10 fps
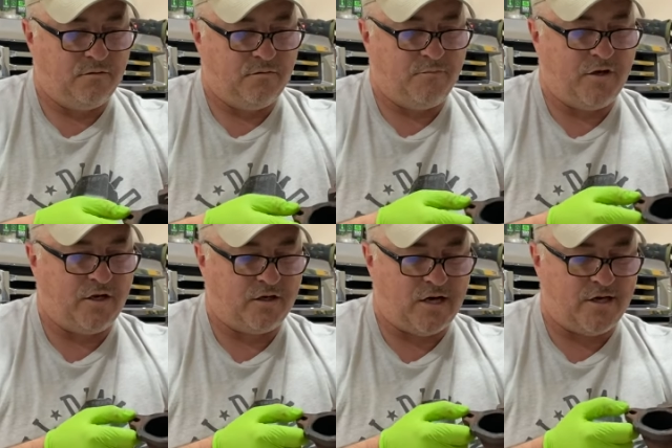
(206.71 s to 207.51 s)

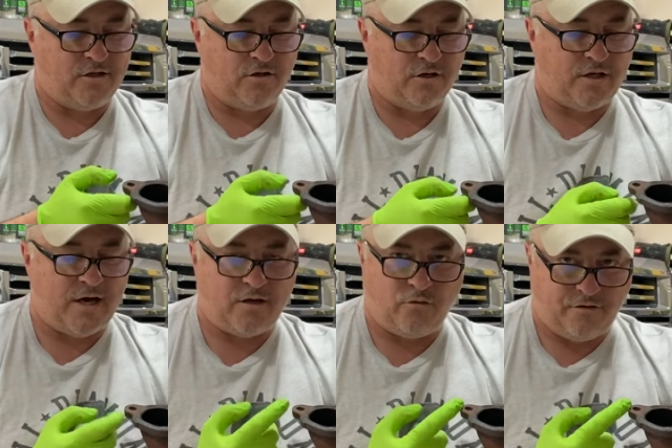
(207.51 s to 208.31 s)
depending on how you look
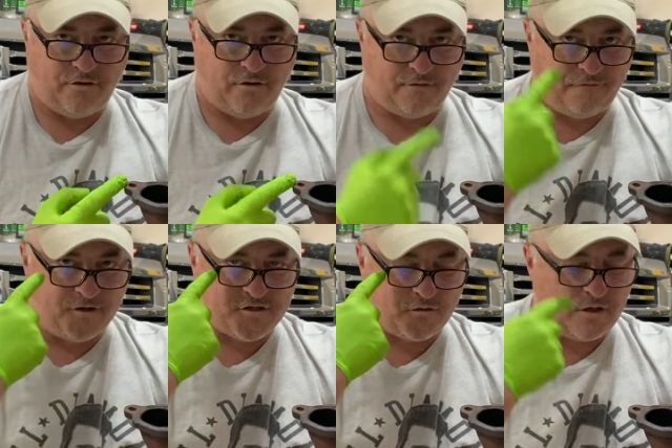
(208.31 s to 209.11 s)
at it with the
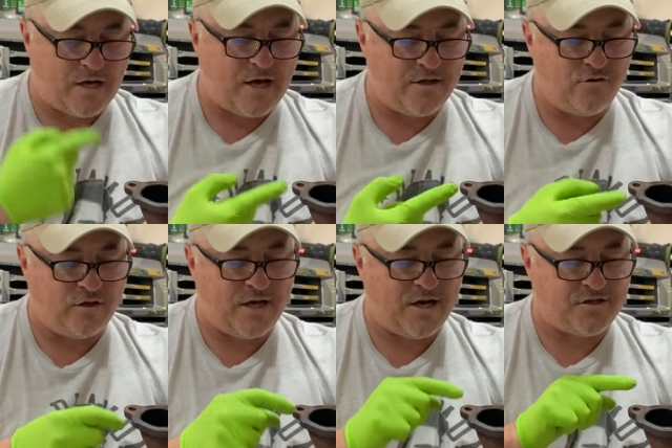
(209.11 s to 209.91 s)
physical eye, you
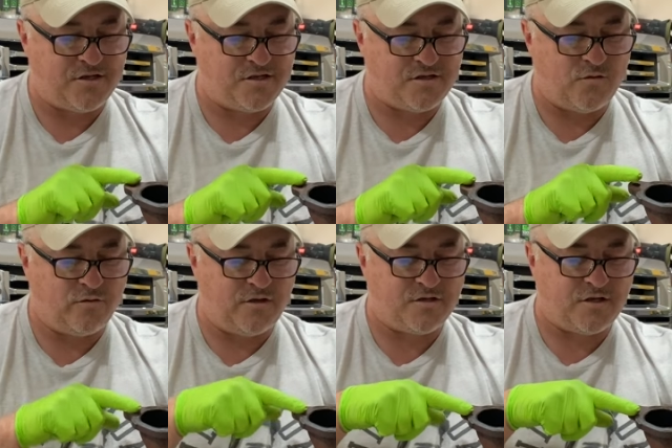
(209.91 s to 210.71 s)
can actually see where
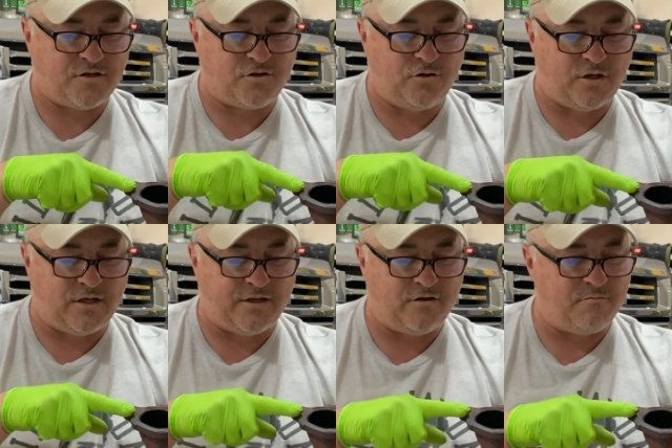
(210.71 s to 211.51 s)
these things look
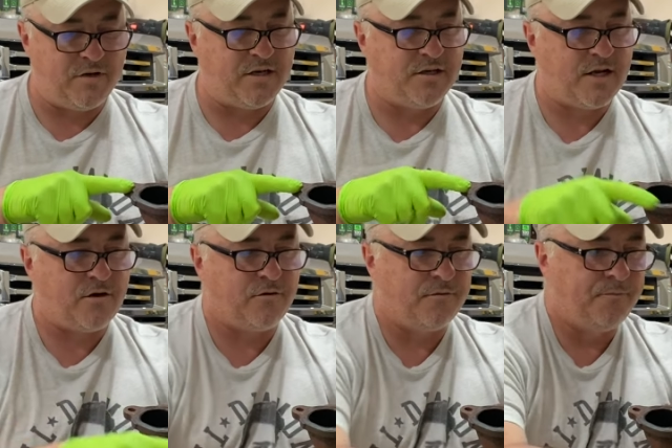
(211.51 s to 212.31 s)
like they're bent
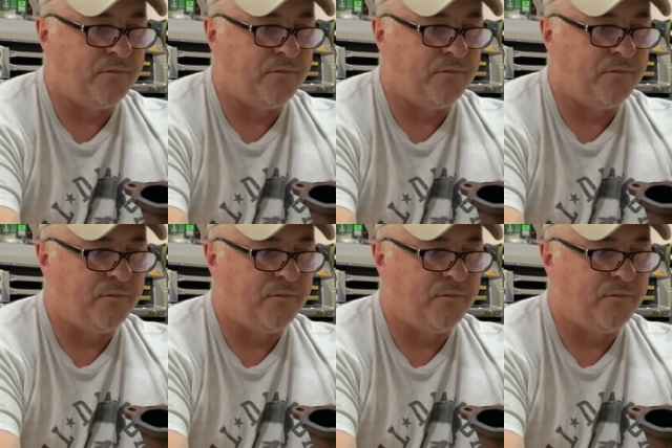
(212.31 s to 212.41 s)
down.